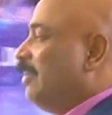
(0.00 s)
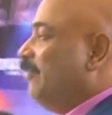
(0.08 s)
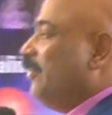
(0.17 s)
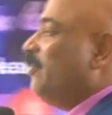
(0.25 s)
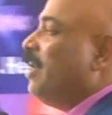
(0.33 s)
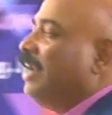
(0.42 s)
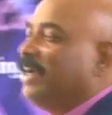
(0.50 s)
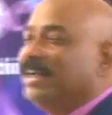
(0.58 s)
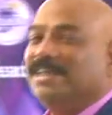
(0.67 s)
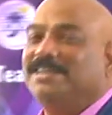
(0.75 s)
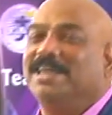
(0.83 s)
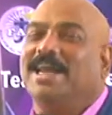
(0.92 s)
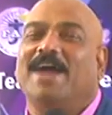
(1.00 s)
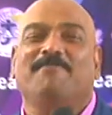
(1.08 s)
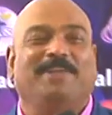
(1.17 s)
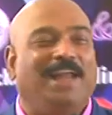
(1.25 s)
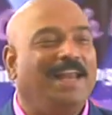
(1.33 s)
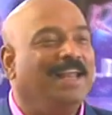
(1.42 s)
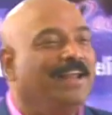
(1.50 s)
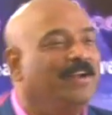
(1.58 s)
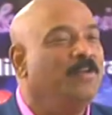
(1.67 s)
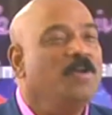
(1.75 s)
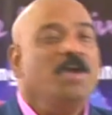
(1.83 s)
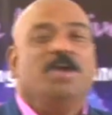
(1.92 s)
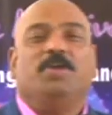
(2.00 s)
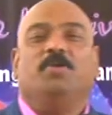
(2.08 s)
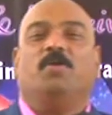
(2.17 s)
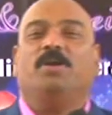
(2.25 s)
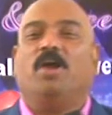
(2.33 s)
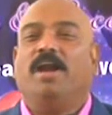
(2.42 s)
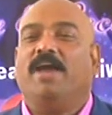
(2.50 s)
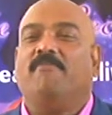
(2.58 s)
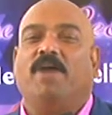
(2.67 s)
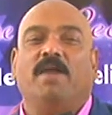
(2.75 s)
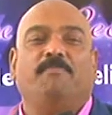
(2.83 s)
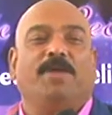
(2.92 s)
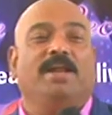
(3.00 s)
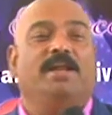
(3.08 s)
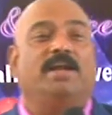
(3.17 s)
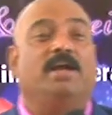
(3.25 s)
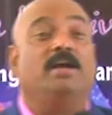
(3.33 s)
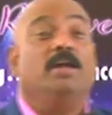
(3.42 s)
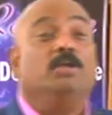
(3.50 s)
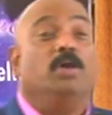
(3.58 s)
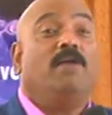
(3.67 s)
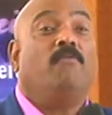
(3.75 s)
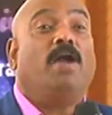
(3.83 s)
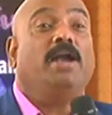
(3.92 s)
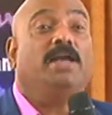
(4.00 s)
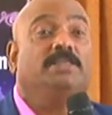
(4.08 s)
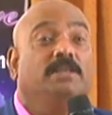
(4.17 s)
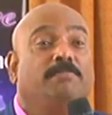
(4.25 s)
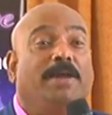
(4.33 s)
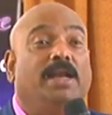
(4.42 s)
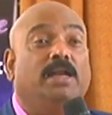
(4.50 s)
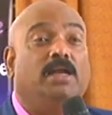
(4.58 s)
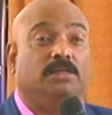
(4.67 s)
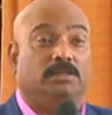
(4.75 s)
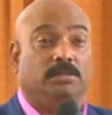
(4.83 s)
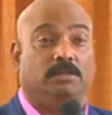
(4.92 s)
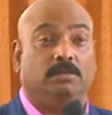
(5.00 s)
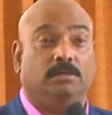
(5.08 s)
if you are a Christian, I'm telling you, you will not have one penina, you'll have one dozen peninas.